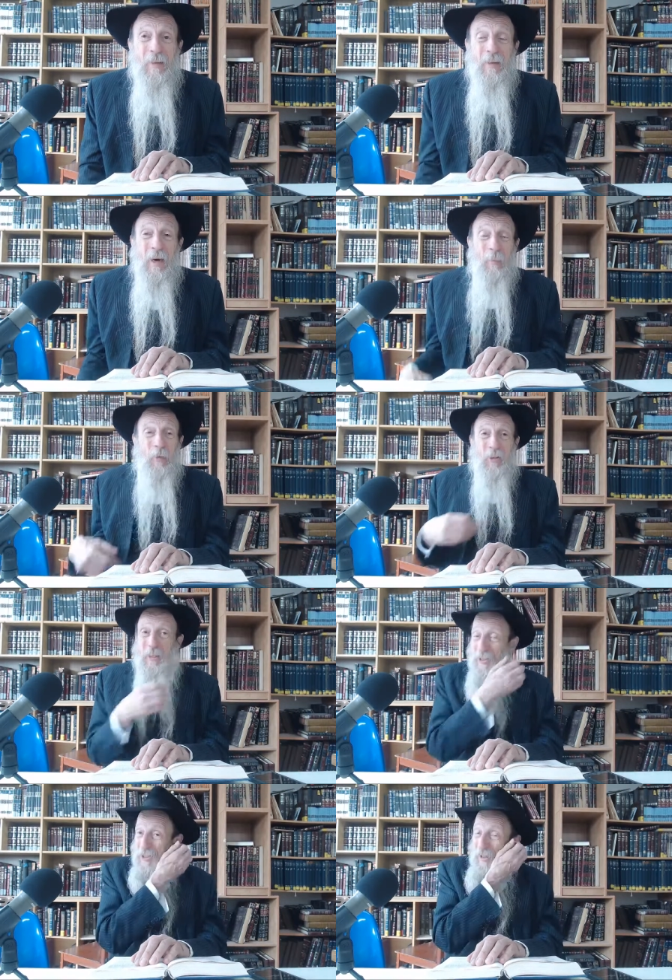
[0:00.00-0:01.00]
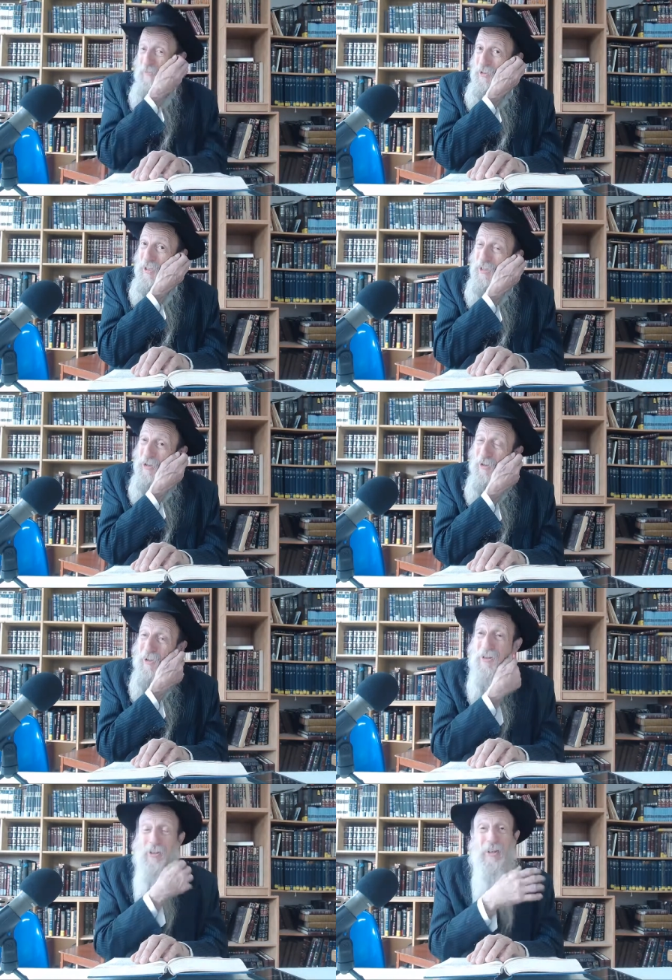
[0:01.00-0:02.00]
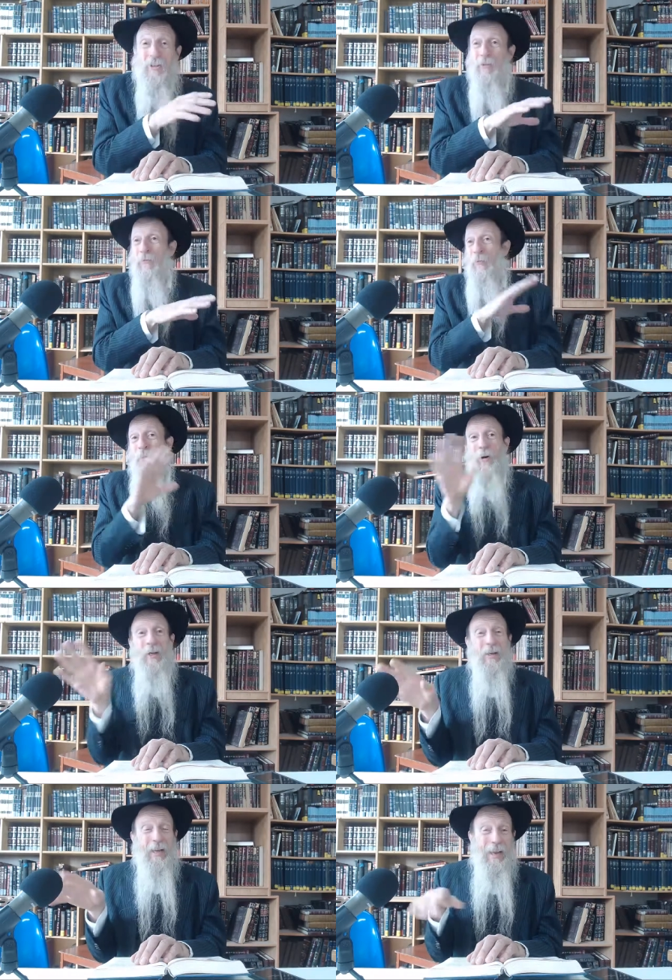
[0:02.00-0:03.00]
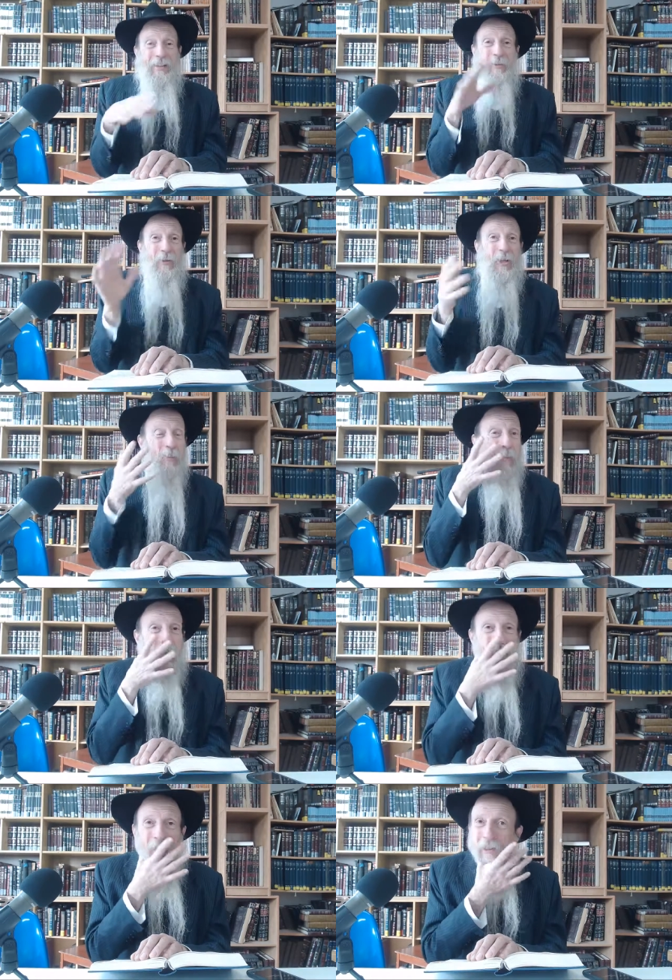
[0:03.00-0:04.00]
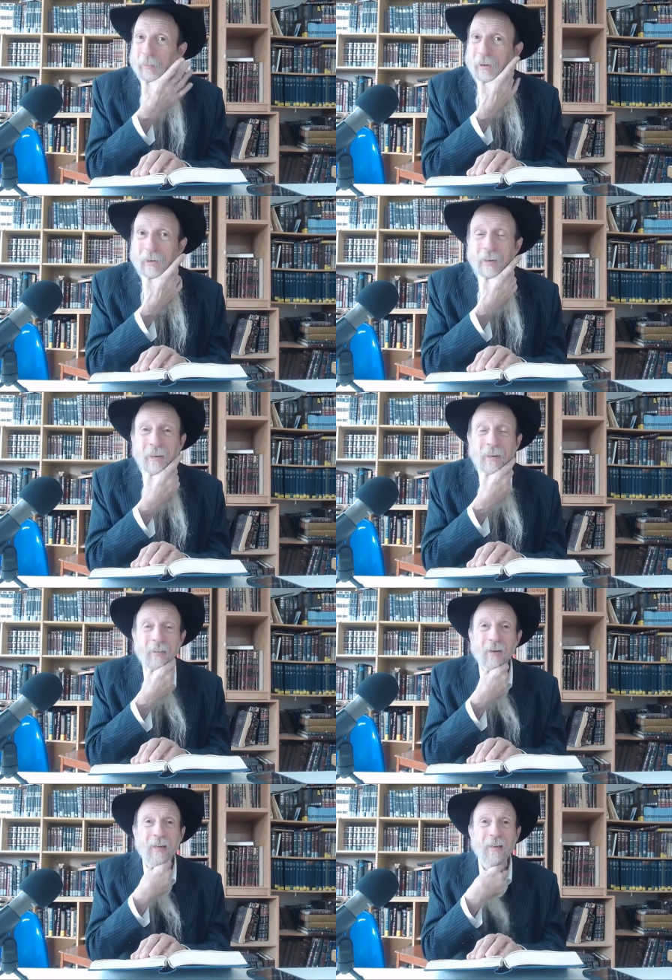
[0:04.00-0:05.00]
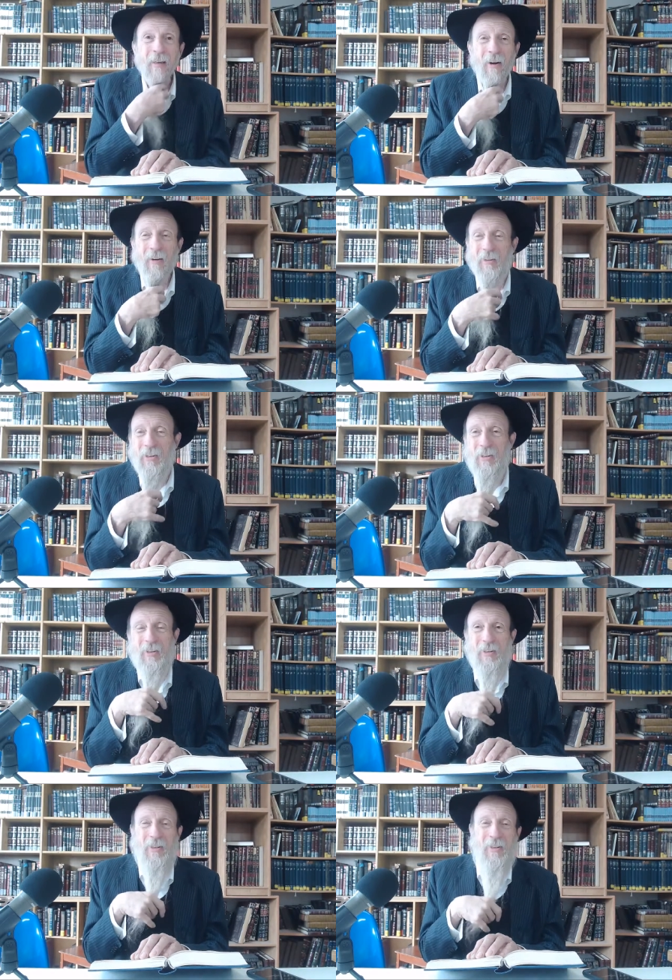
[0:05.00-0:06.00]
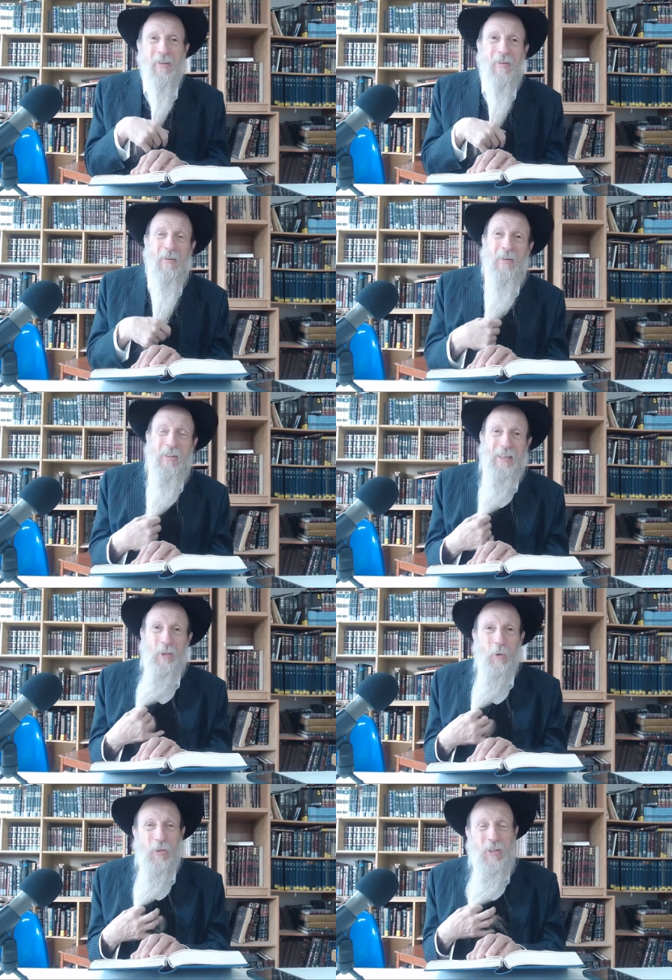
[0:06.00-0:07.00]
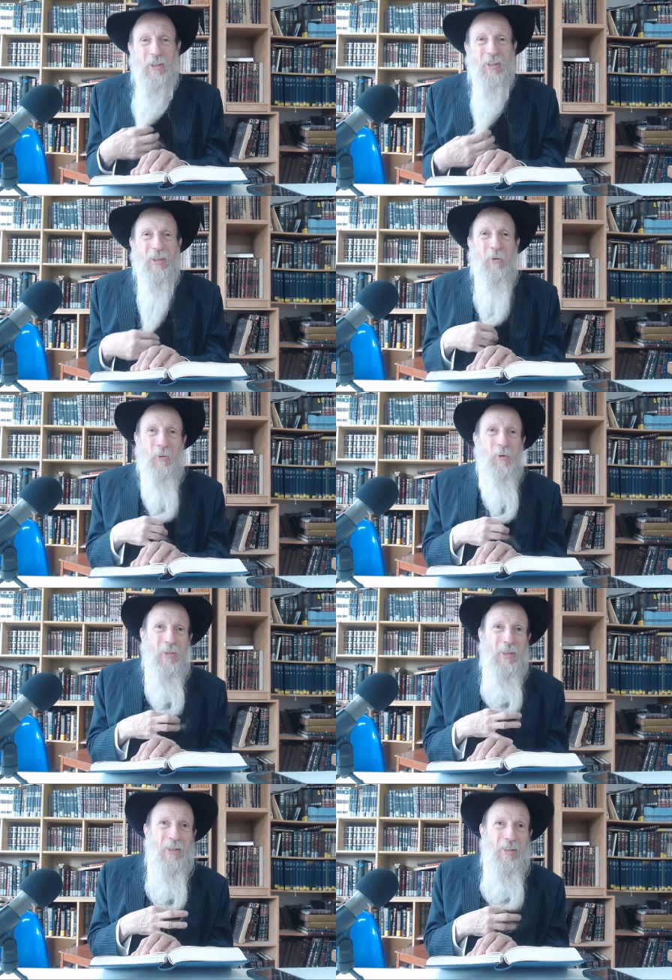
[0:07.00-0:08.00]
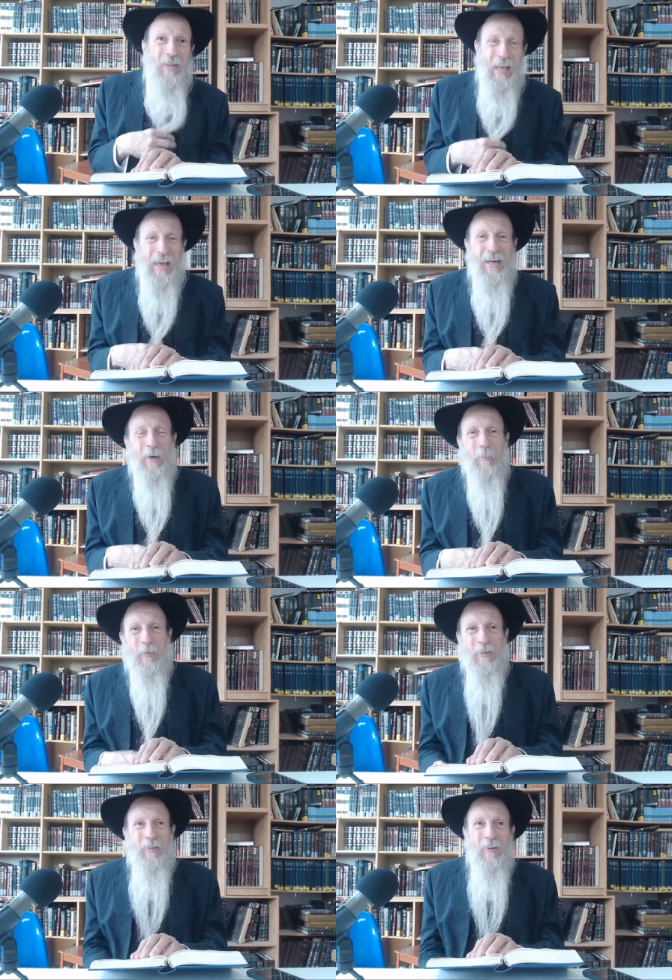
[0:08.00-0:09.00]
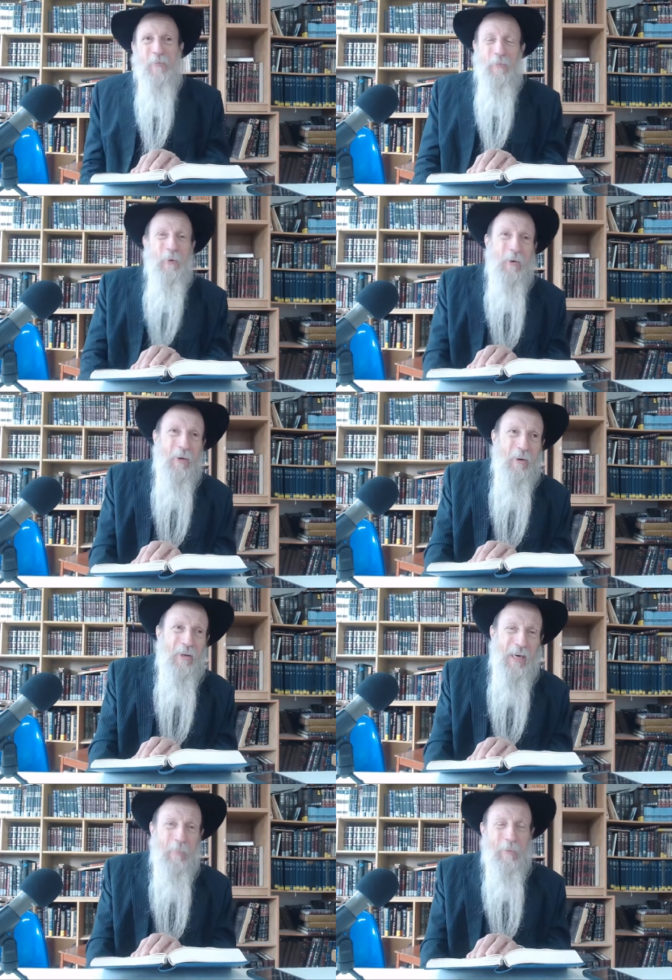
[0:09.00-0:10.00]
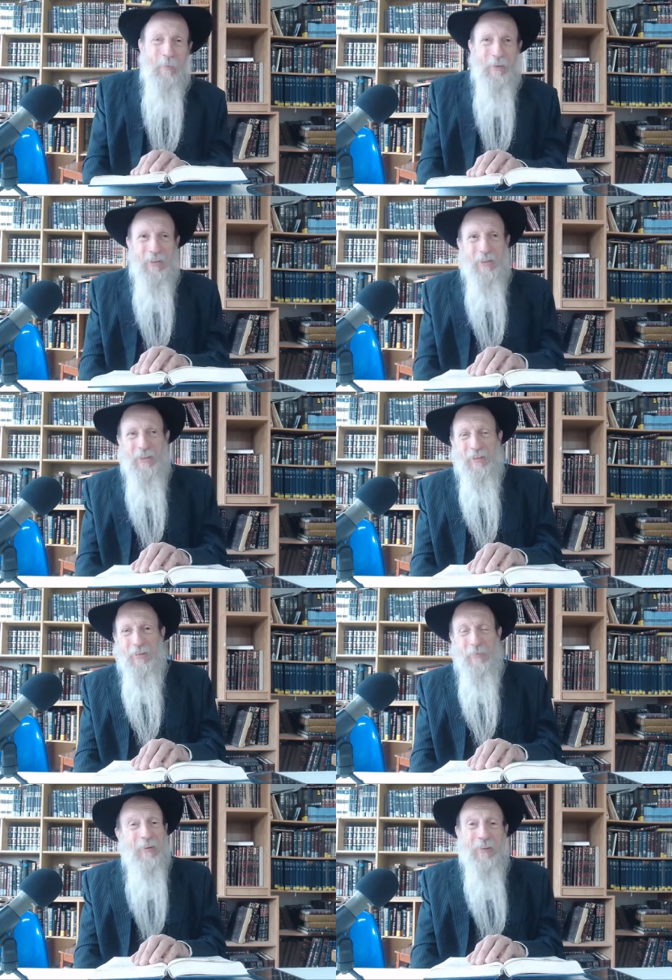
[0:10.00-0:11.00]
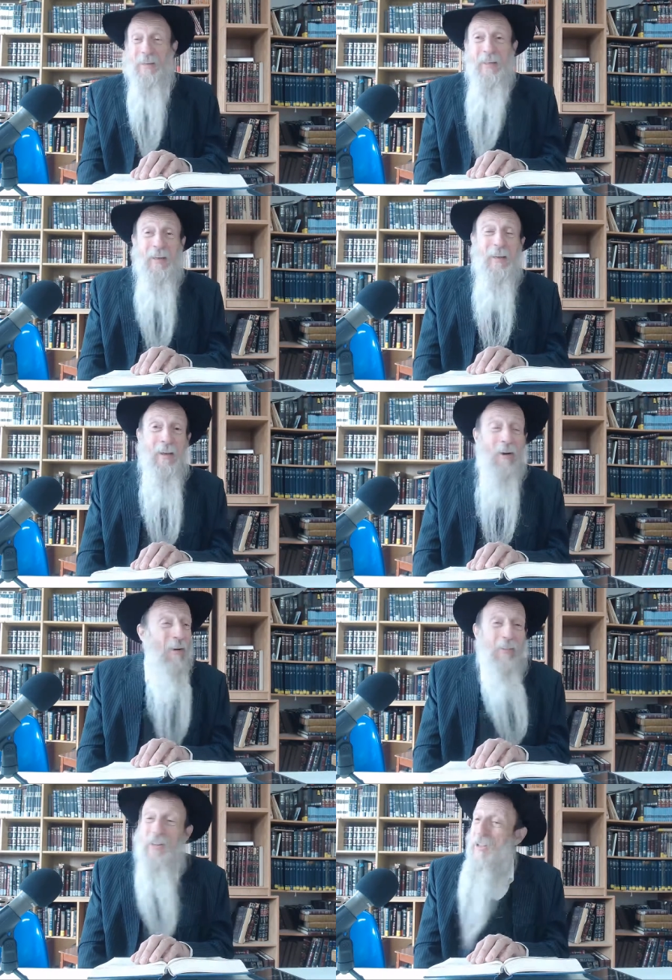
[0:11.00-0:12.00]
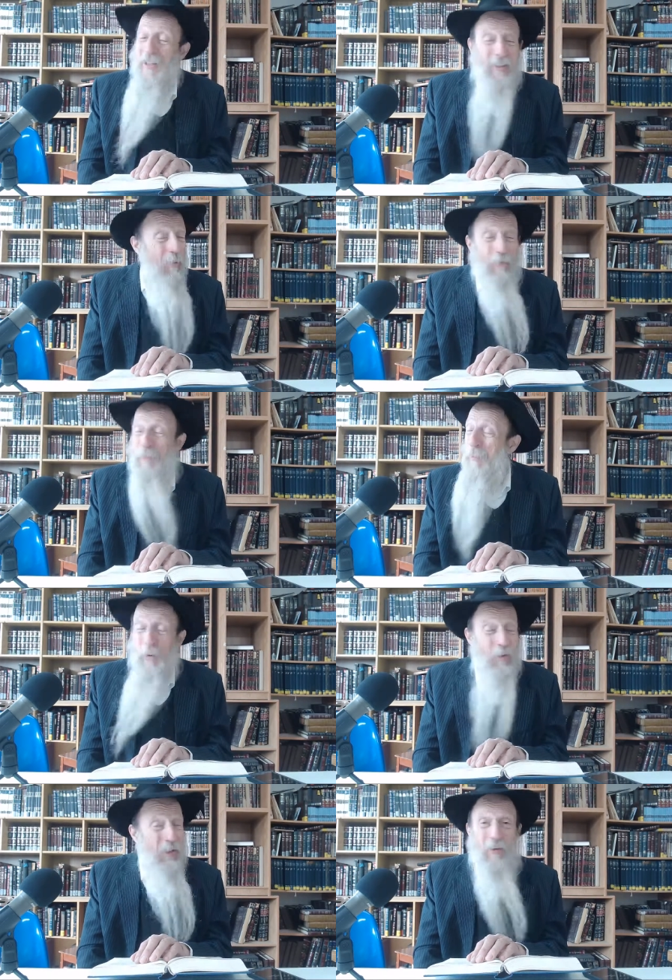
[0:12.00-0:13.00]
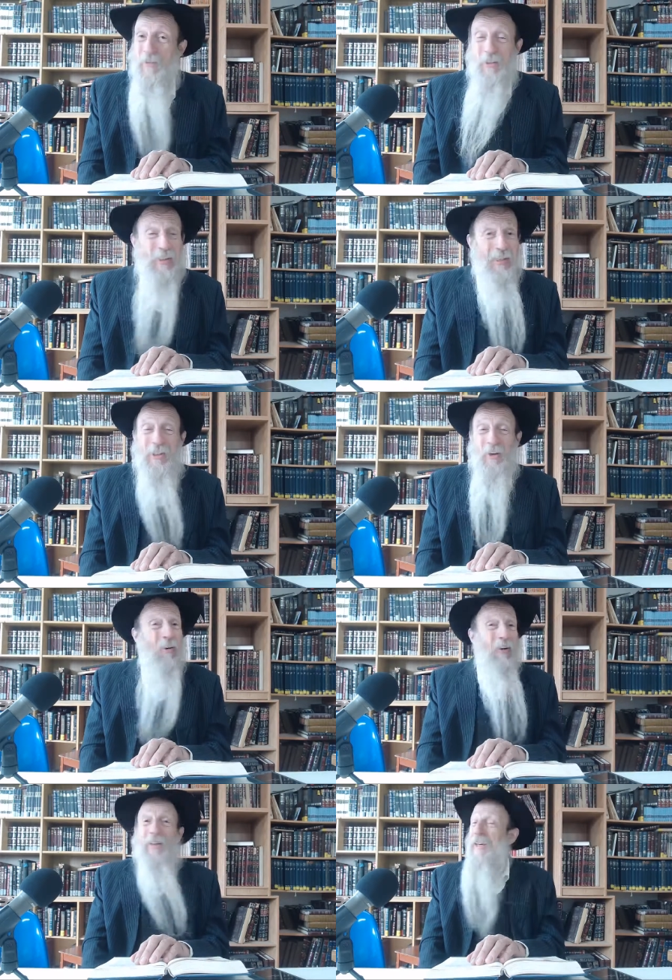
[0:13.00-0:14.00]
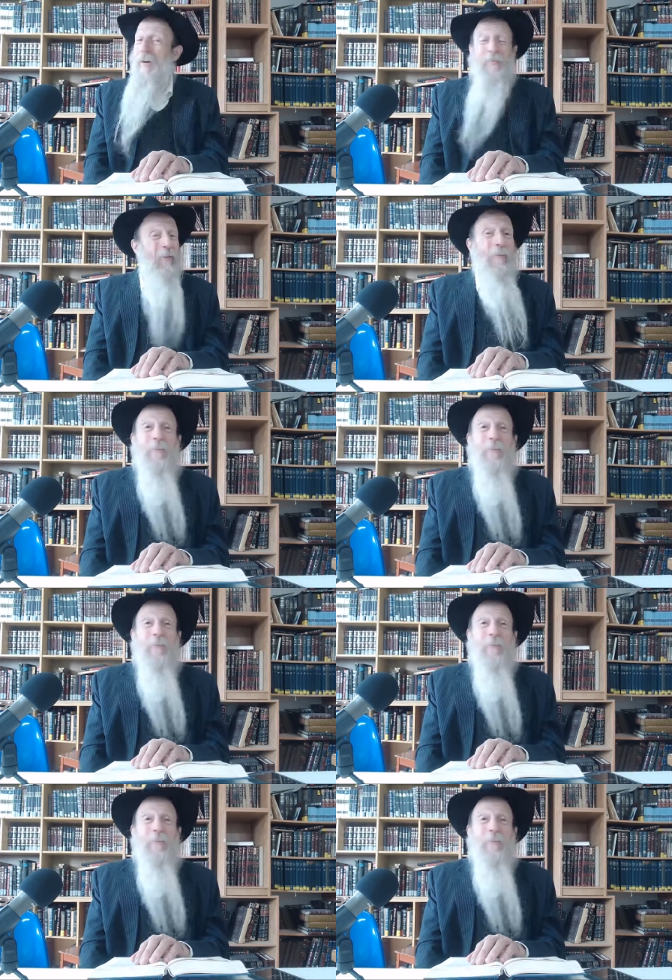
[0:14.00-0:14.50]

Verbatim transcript: A person gets selfish, he has all these things that Freud and Adler and these people talked about right? All these these uh, the, the, psychoses and neuroses and hangups and inferiority complexes and defenses, all these things come from pure selfishness. That's all they come from.